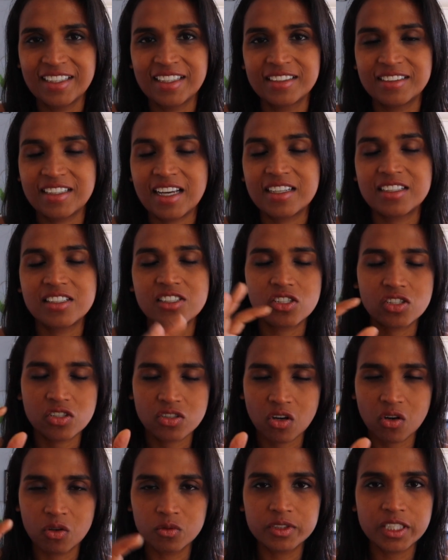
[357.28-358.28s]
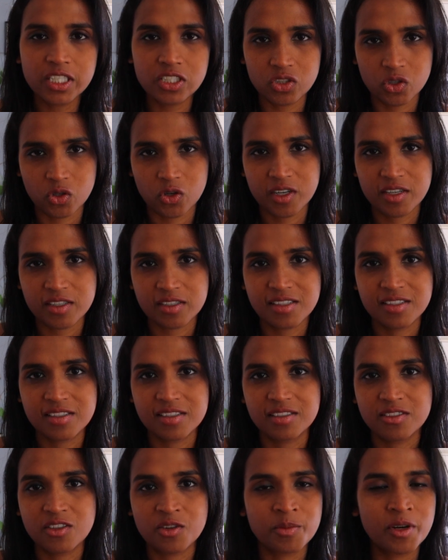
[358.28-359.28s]
That is only
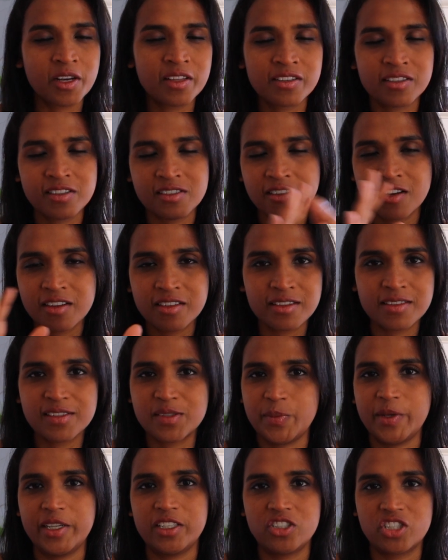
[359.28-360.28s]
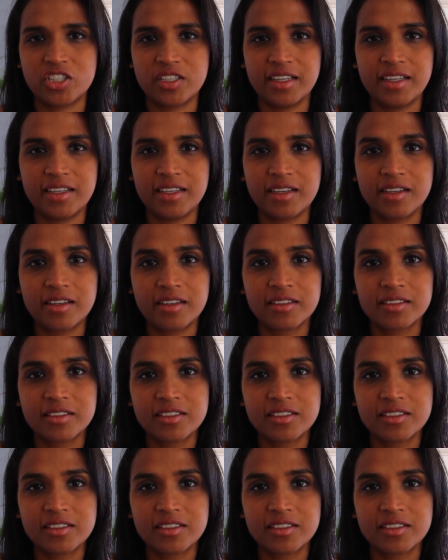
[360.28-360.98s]
yours. Your mother is not in this picture here.